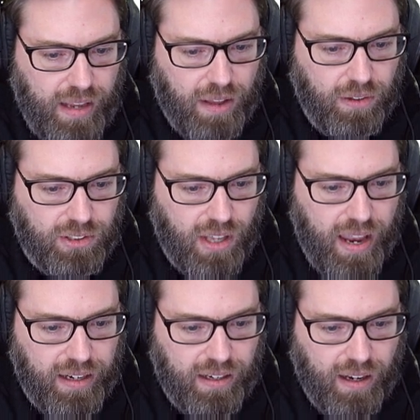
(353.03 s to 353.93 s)
Yeah, it looks
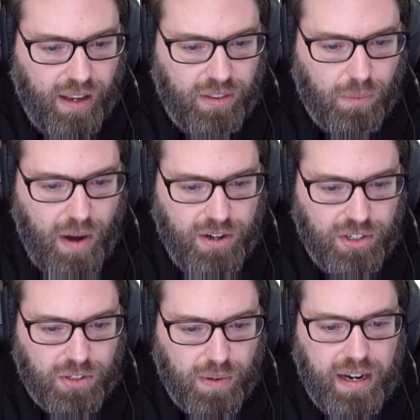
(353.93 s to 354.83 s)
like the
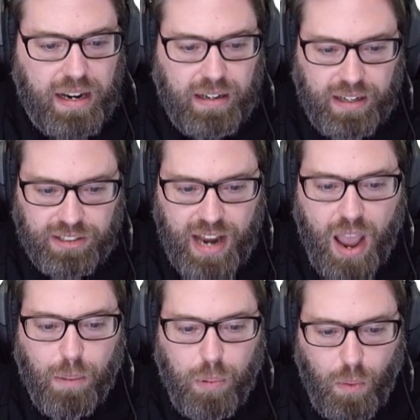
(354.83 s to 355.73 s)
registry is
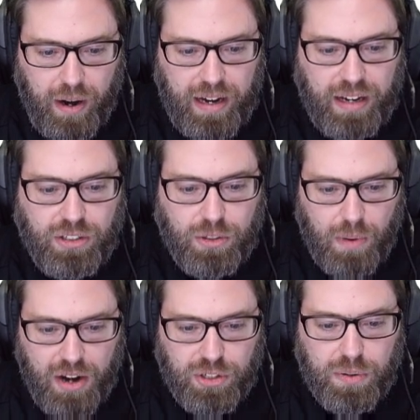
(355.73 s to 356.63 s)
now pointing to
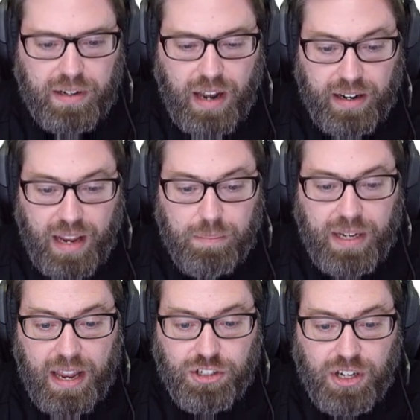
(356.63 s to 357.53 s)

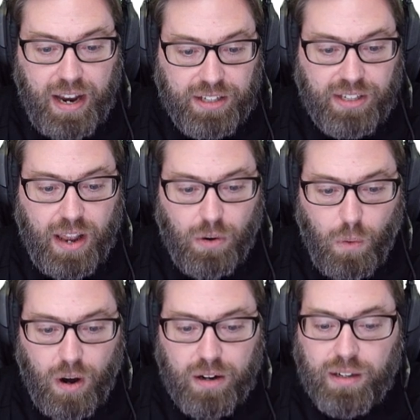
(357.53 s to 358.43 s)

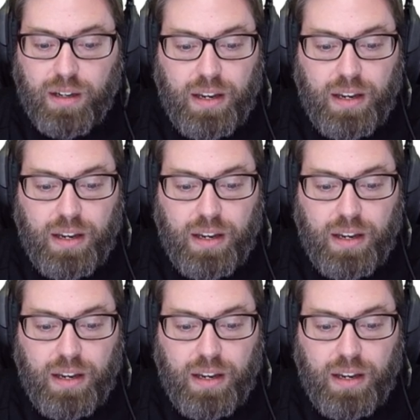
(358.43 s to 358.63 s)
registry.npmjs.org.